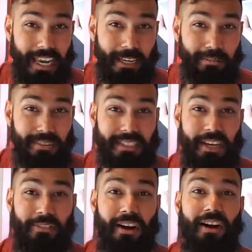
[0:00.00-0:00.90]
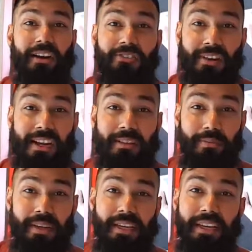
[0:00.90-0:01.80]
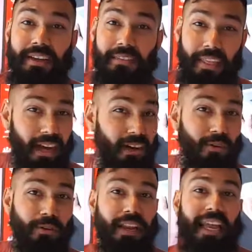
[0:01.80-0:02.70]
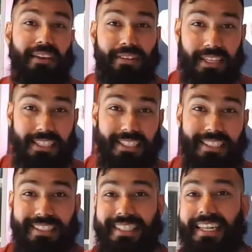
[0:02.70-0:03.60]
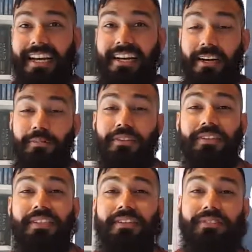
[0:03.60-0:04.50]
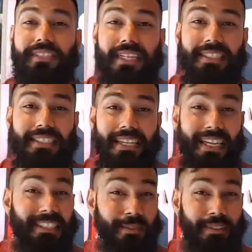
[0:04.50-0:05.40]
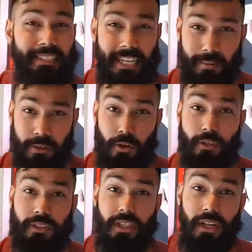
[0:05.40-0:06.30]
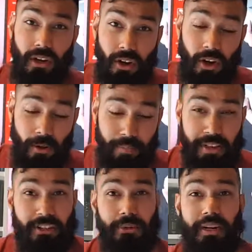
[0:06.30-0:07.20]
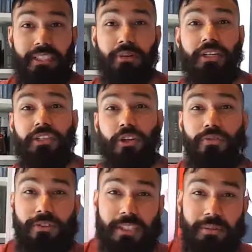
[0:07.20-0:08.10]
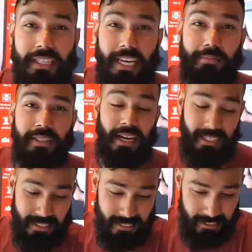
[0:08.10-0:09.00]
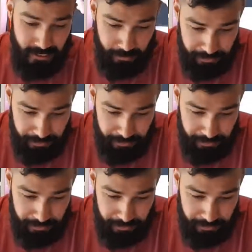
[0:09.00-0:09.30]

games, there are a really big, they are all heavy hitters. They are absolutely fantastic, and some of these games cost a lot. So anyway, let's quickly just go through some of the games that are listed.